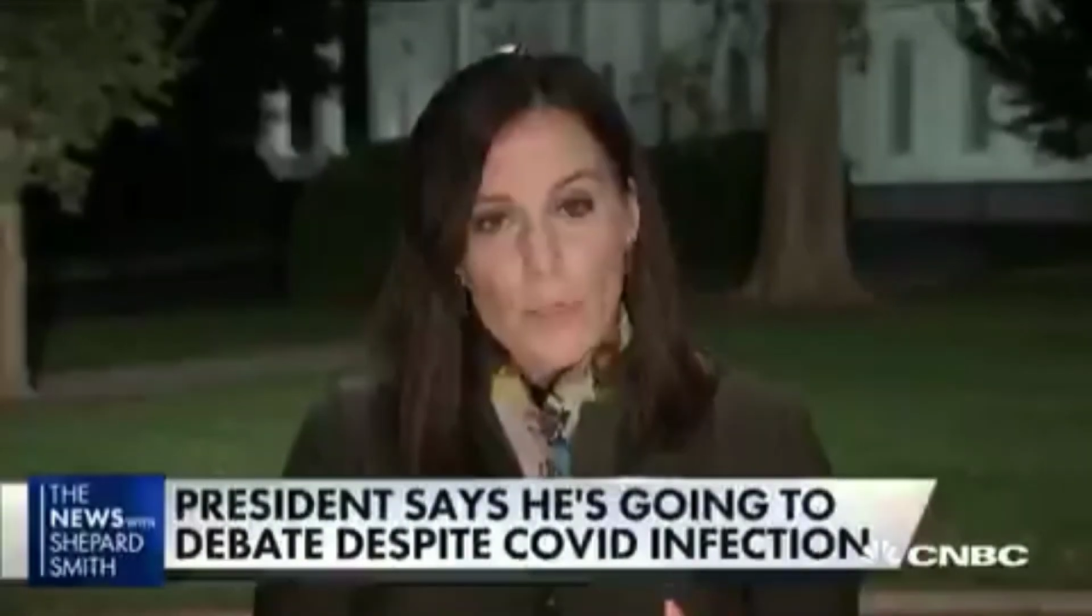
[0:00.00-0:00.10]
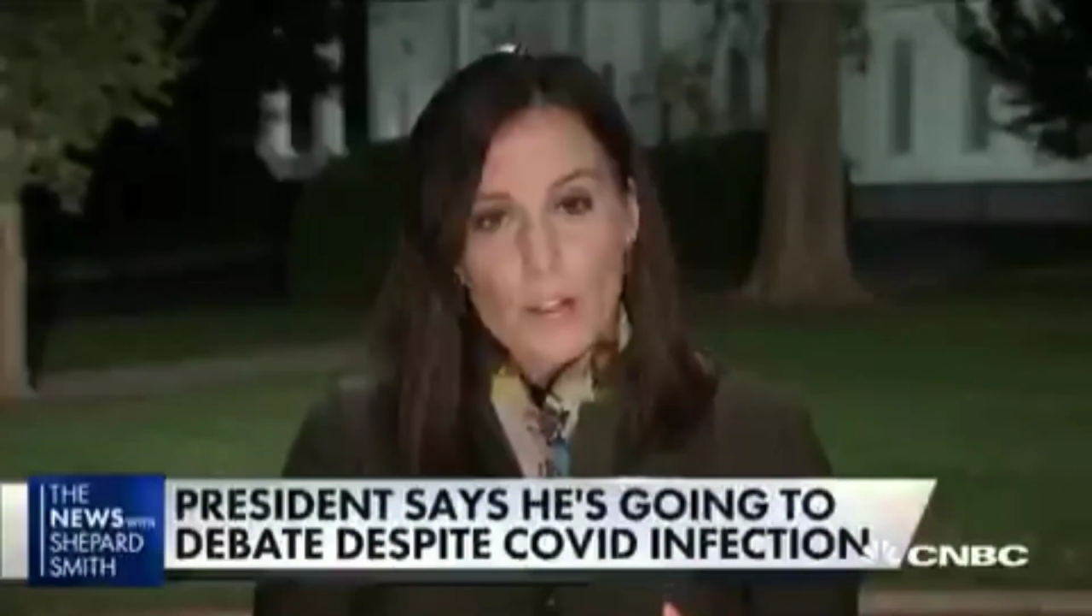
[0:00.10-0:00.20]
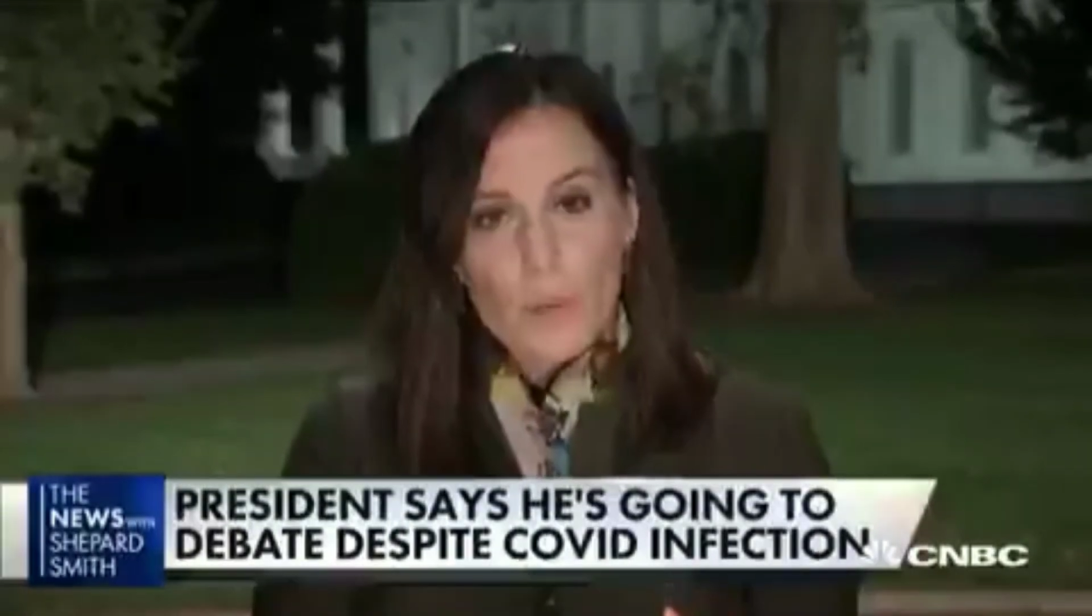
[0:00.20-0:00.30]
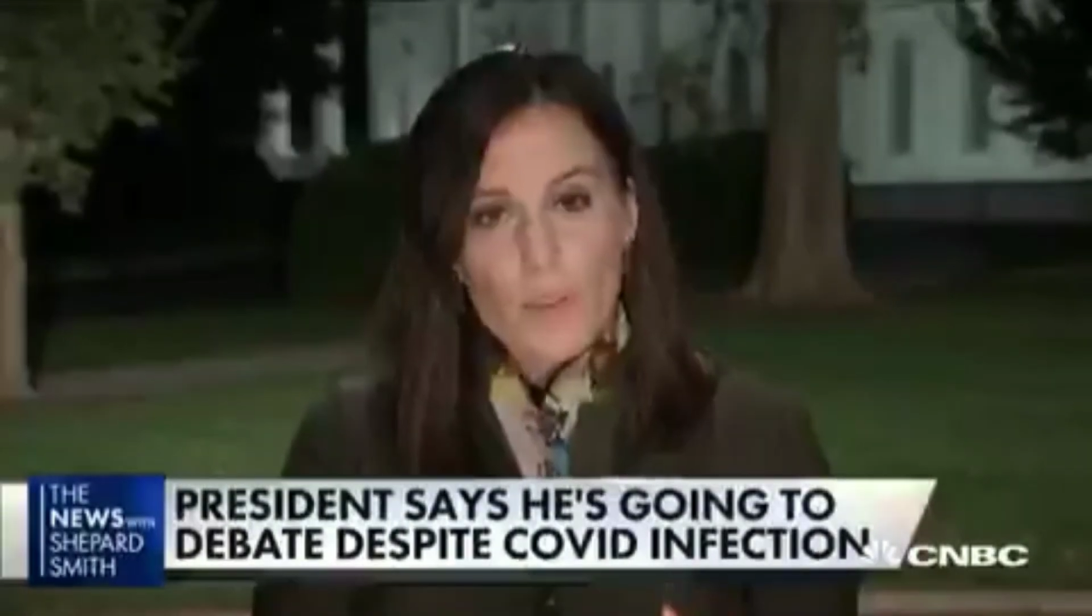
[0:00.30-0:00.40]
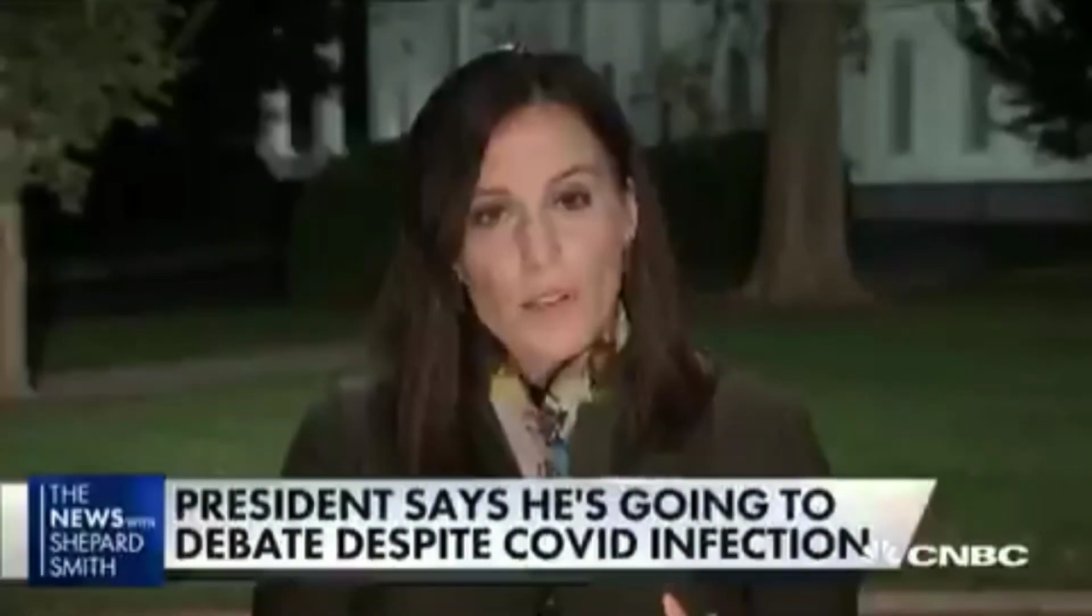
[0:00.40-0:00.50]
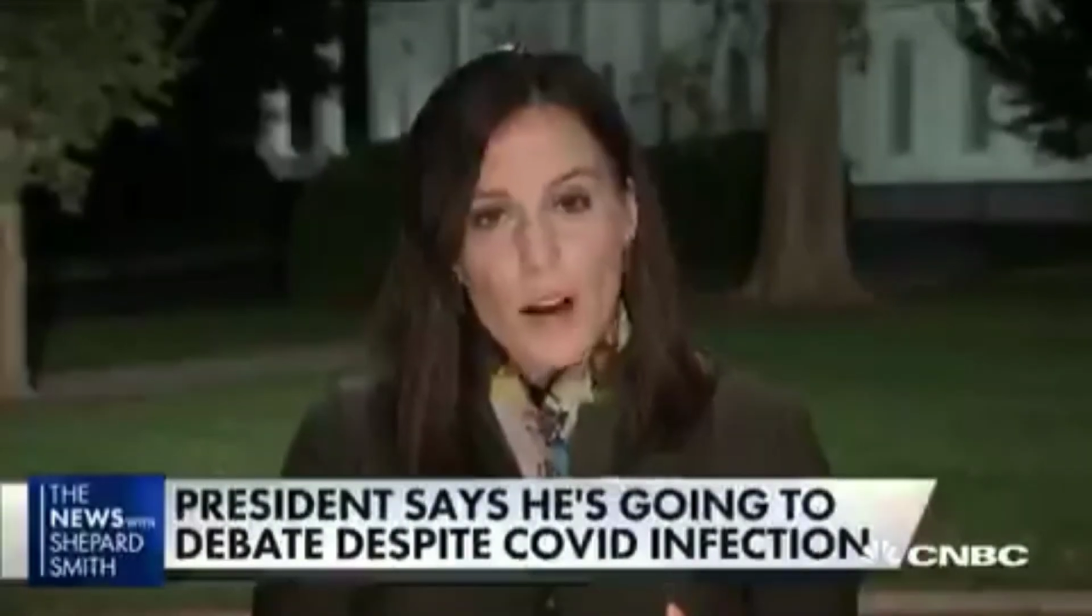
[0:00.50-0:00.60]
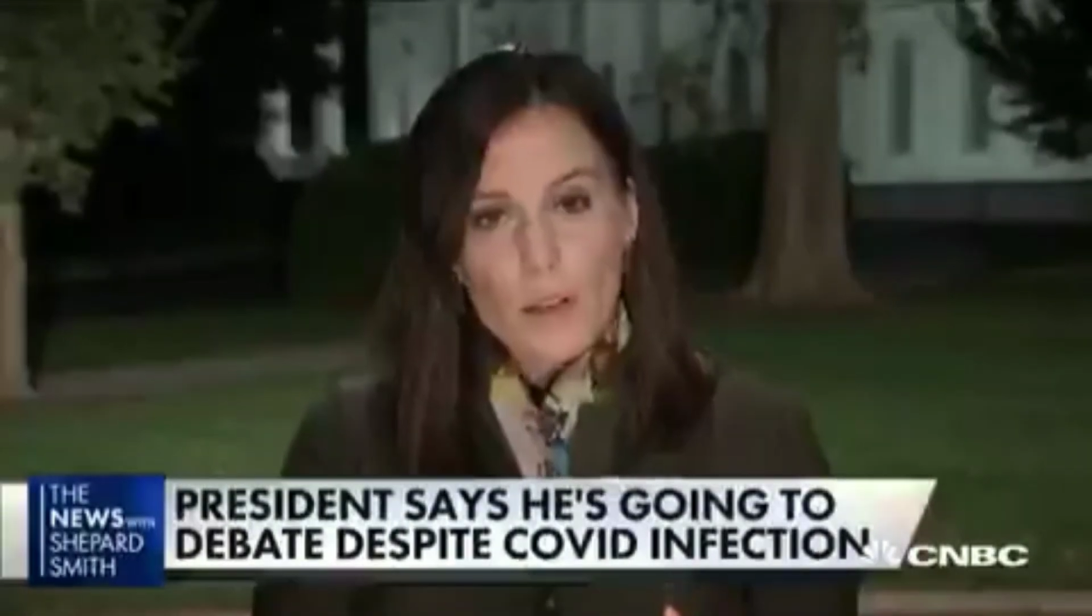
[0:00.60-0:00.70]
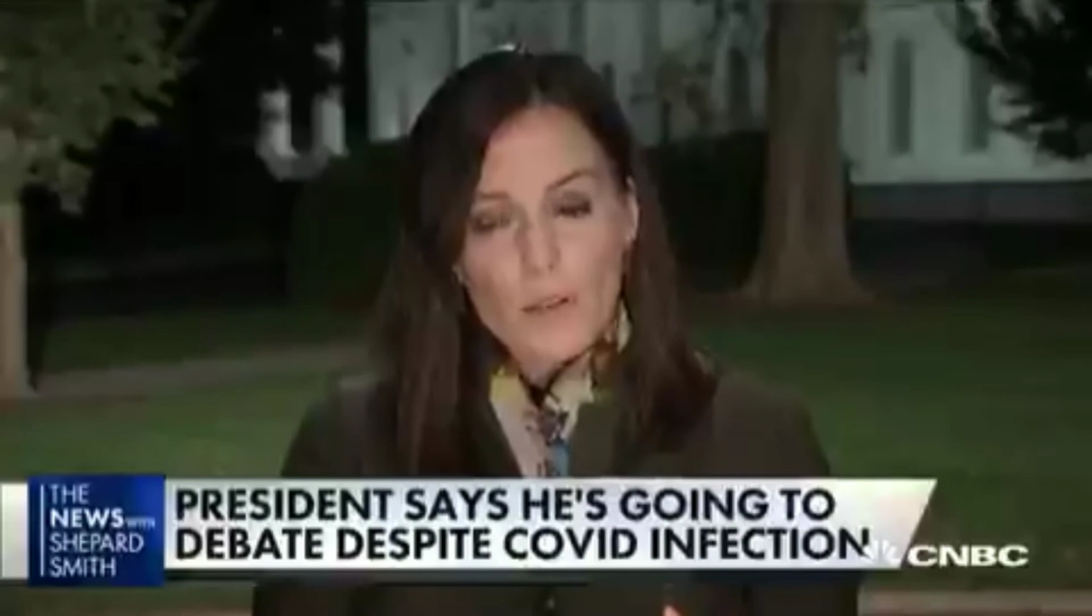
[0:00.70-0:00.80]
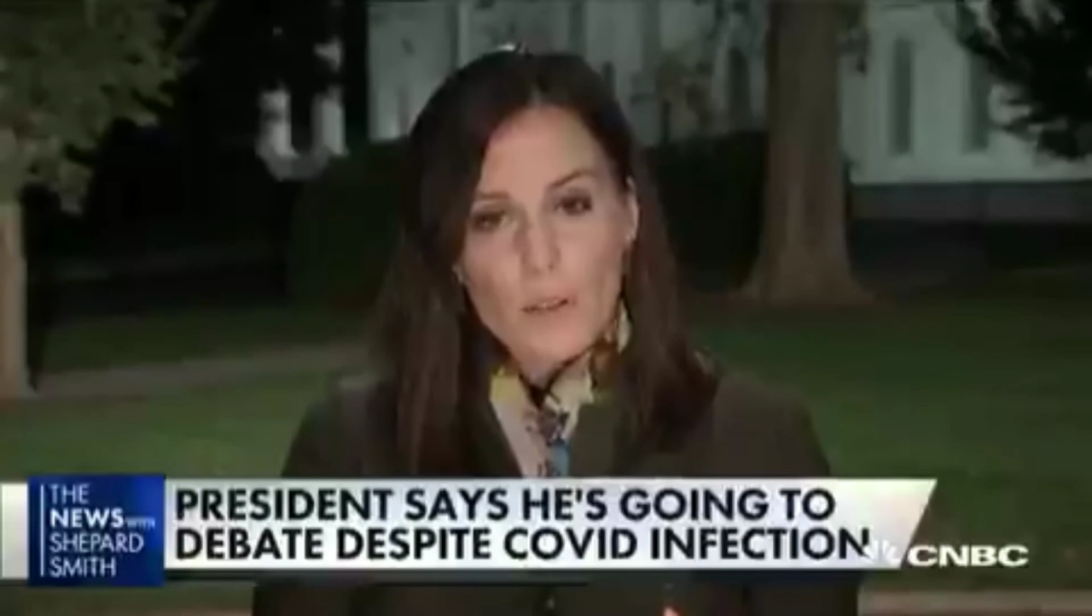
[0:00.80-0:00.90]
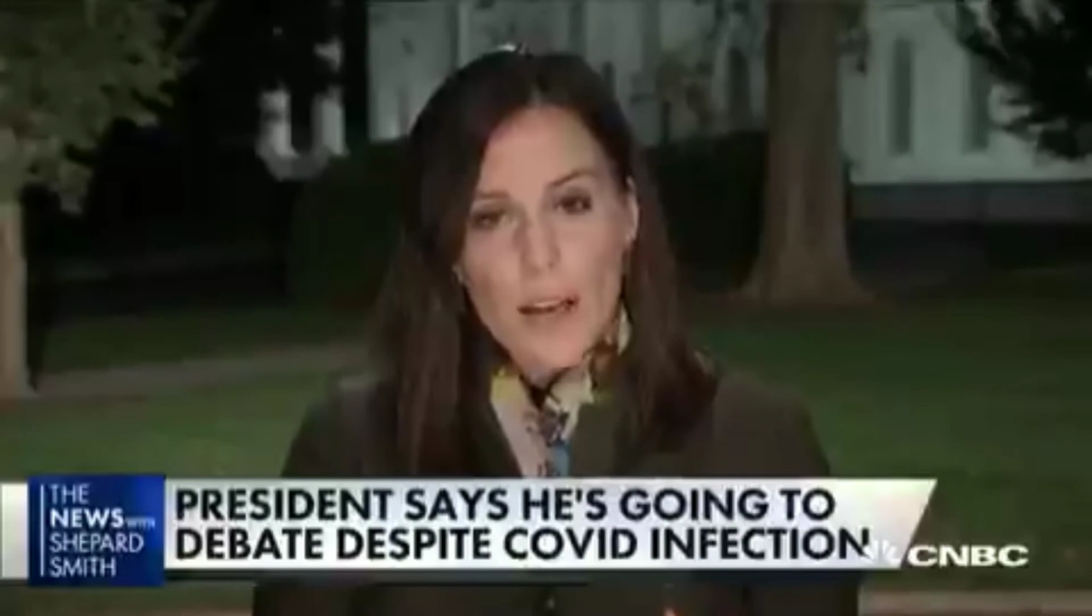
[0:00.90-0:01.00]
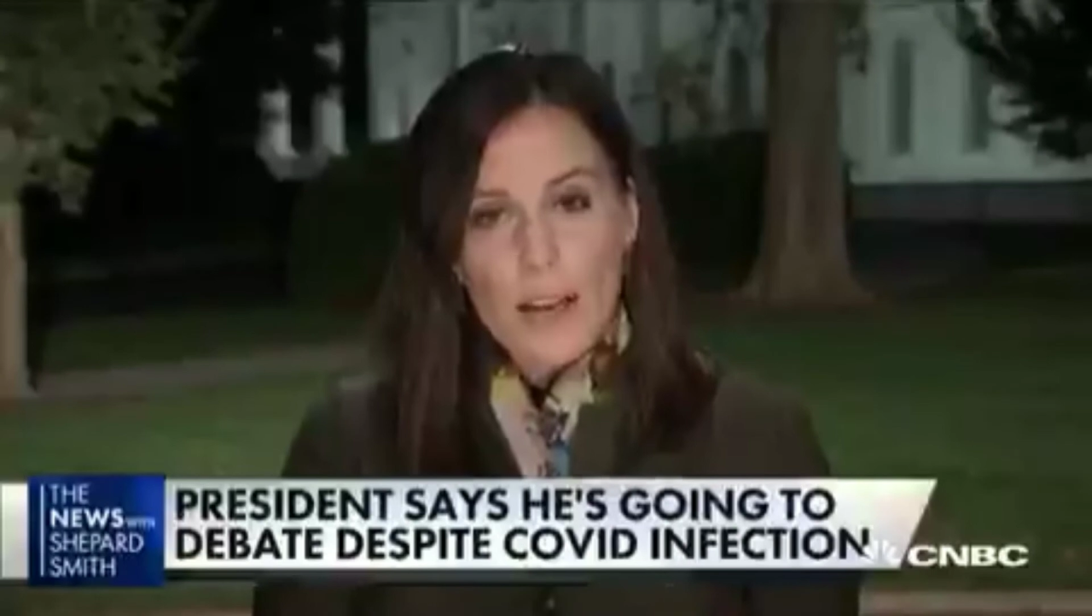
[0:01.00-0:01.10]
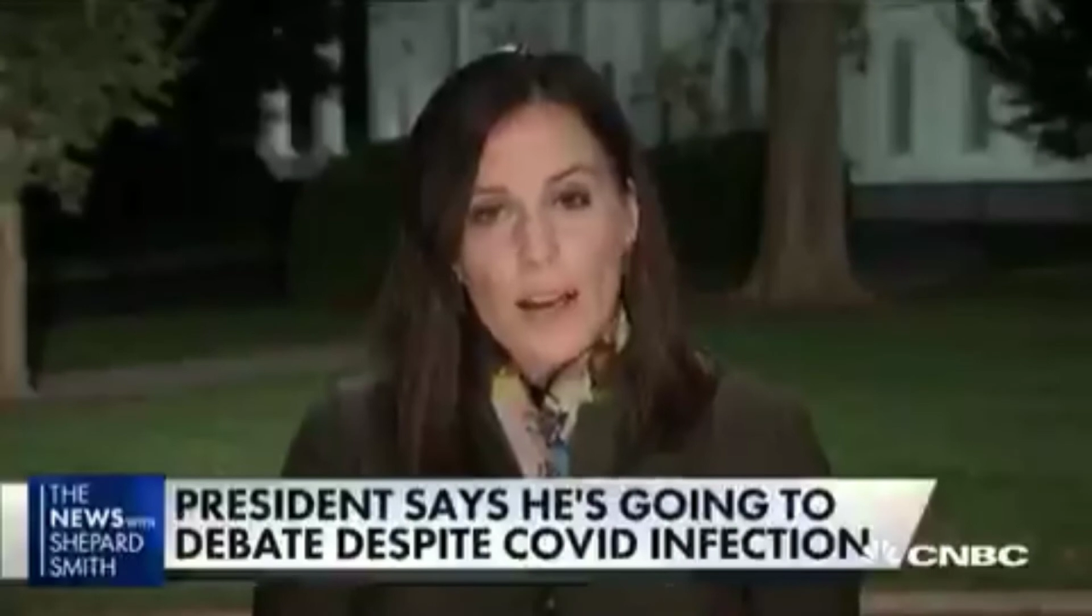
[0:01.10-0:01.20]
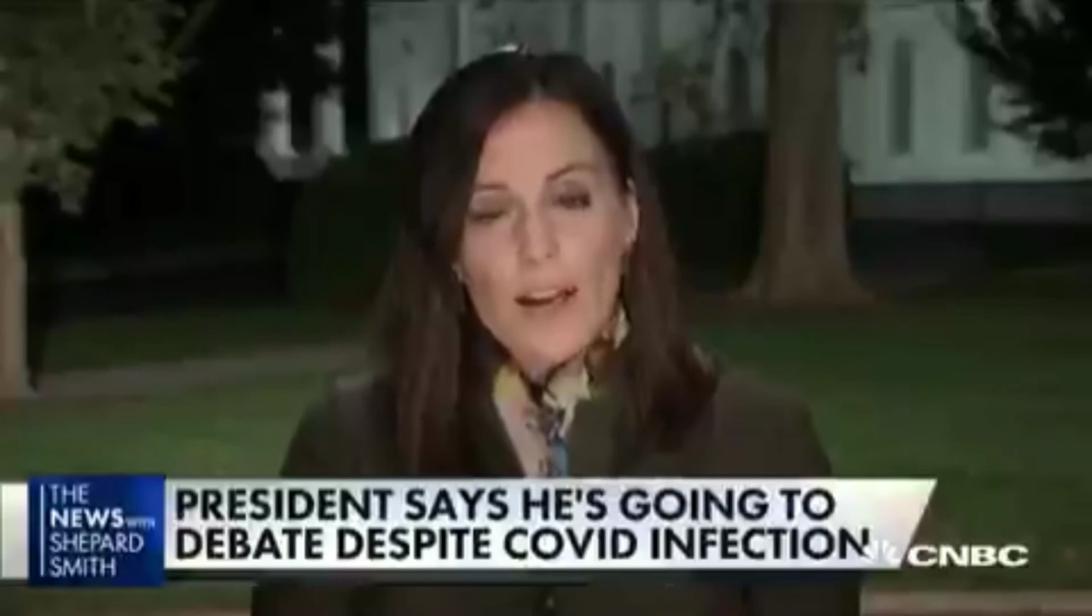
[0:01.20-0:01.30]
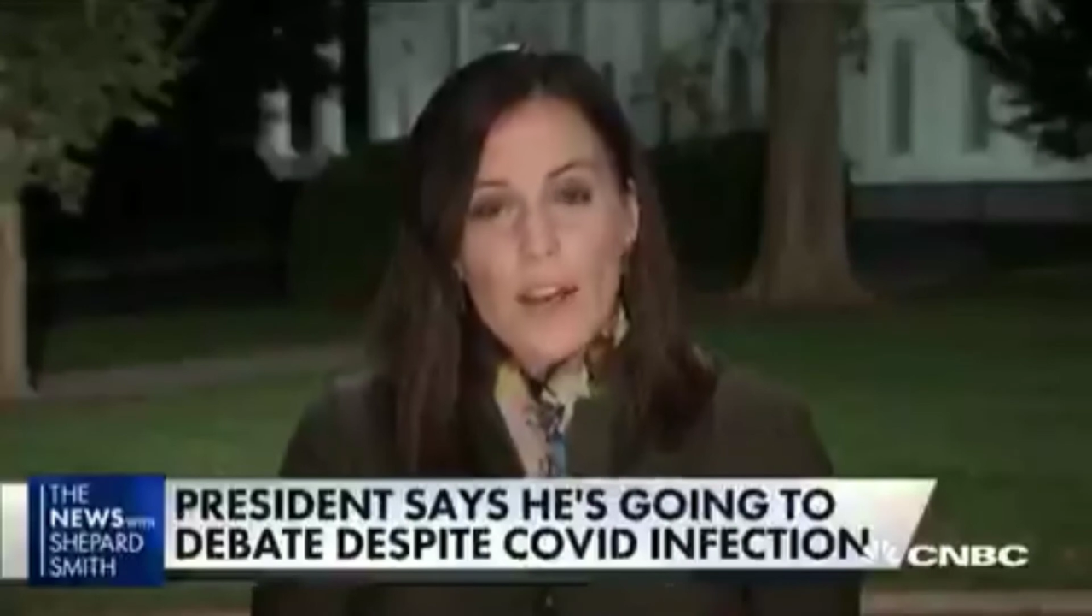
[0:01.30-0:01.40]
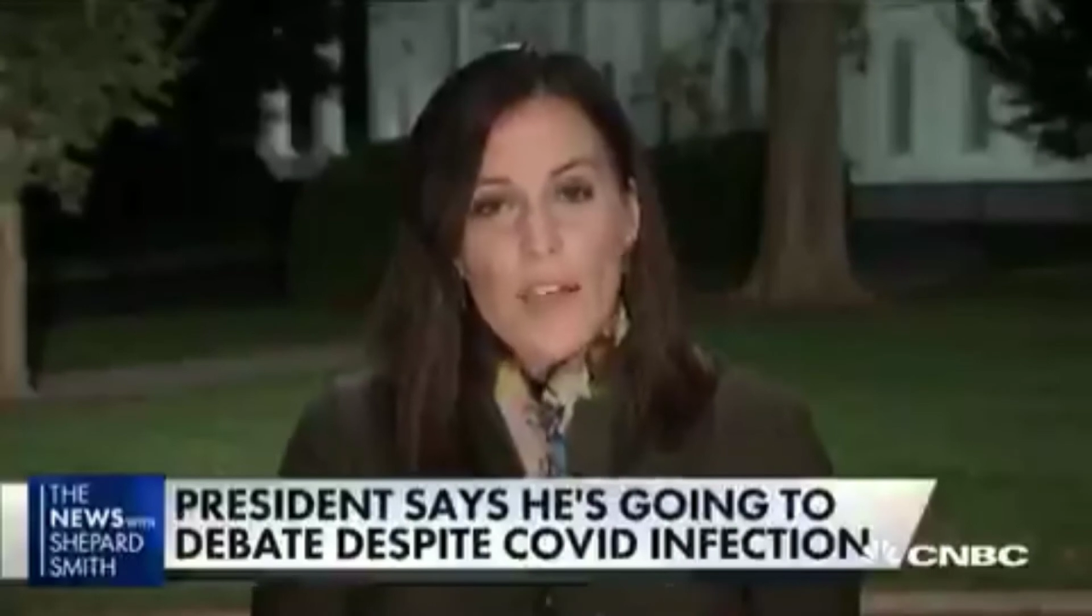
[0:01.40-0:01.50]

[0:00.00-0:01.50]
based on what his doctors say,